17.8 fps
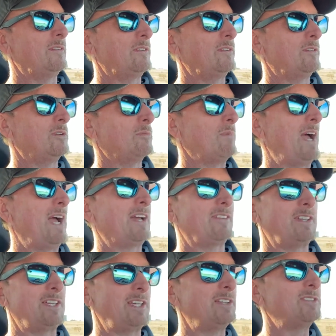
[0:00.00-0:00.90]
the back
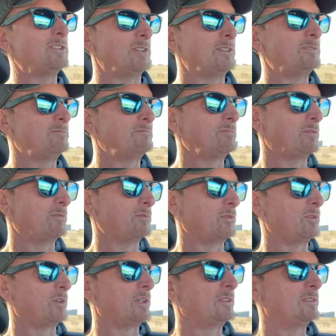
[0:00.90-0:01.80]
of the engine
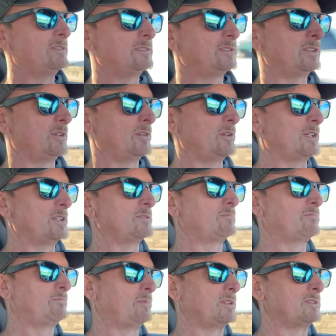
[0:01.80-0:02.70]
before, so it's
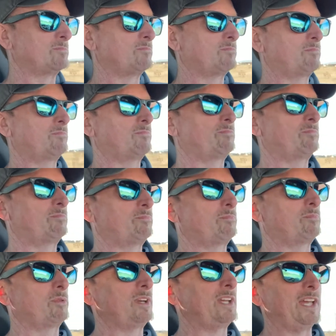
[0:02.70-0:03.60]

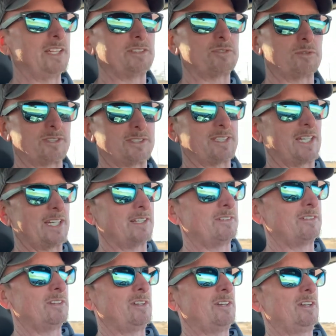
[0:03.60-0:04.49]
pretty interesting.
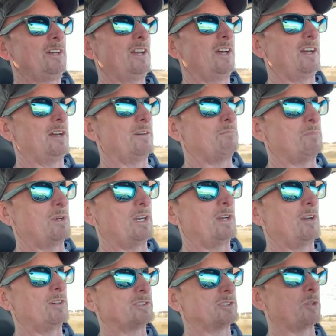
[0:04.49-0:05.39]
But it
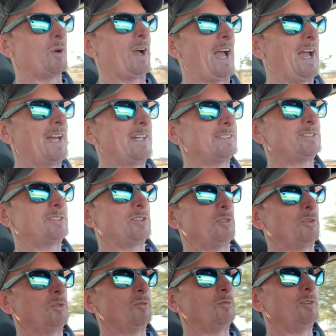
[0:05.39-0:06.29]
also adds
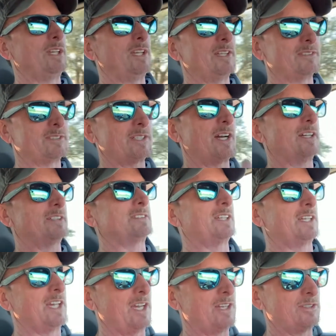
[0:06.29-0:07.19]
to the
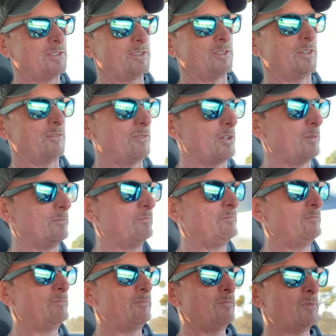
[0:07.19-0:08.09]
intoxication of
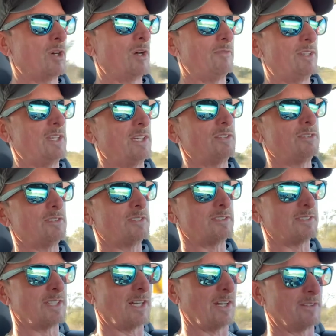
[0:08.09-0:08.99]
the engine
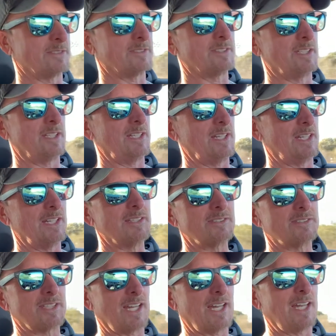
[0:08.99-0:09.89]
sounds. The
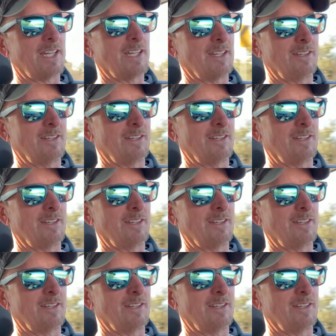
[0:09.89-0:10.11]
intake,